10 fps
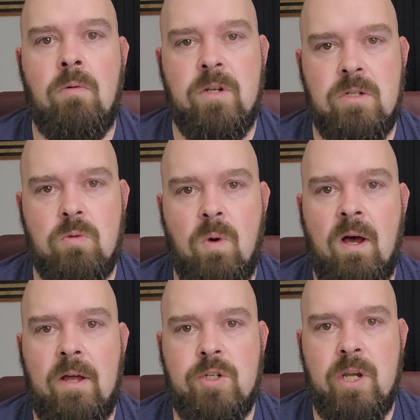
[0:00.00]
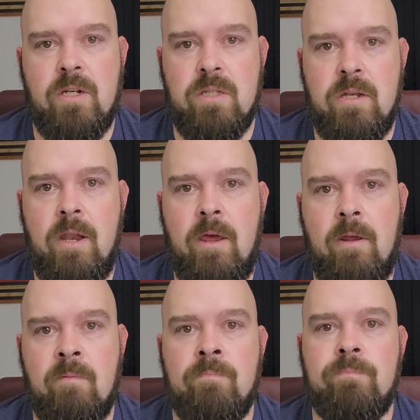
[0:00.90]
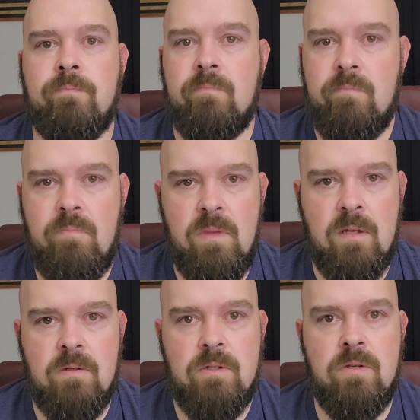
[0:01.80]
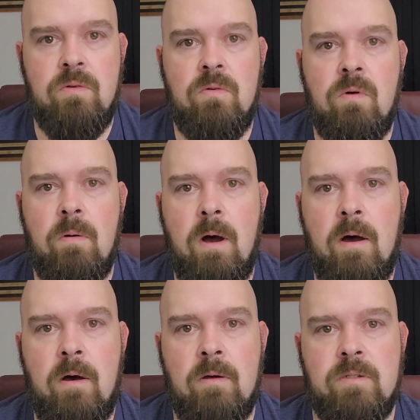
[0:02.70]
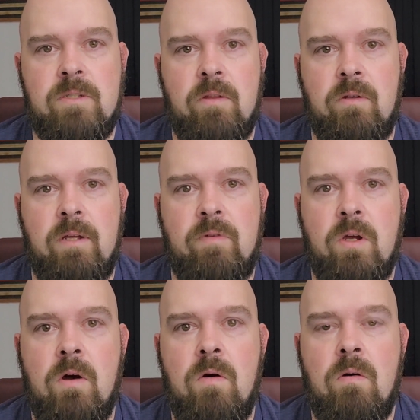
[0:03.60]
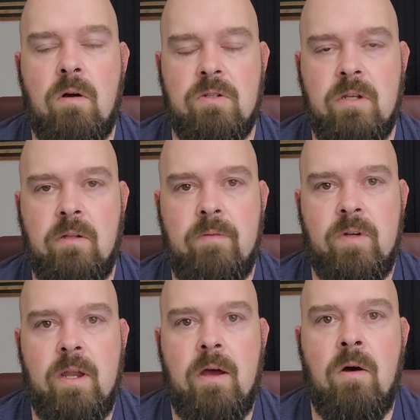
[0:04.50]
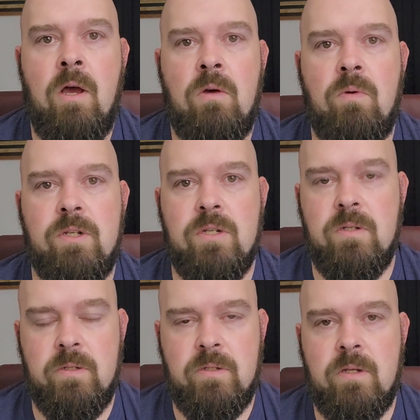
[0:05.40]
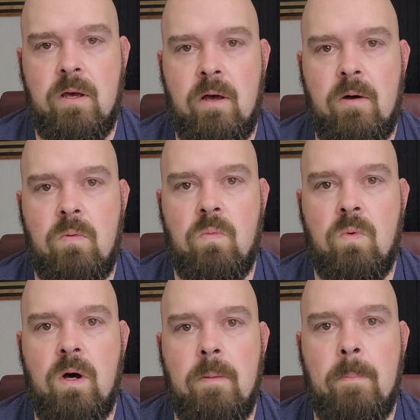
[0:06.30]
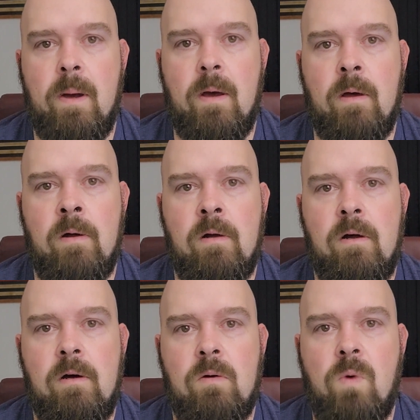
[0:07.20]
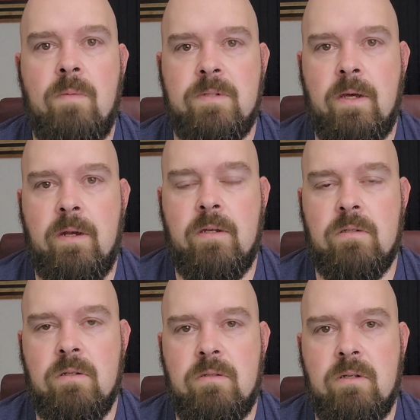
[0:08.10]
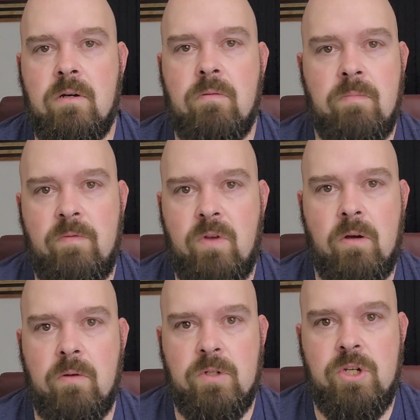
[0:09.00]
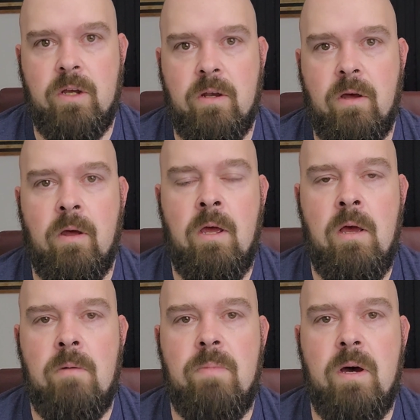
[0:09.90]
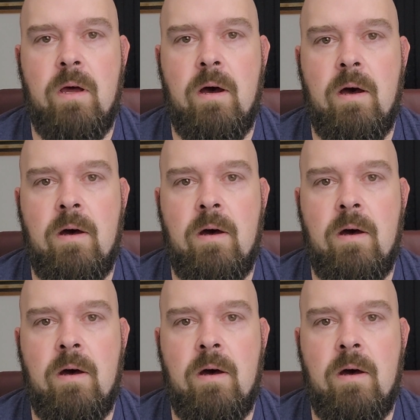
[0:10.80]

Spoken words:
which is why I changed the name to Southern Living Home, or Southern Living Now, which is what my website is. So if y'all going to check it out, but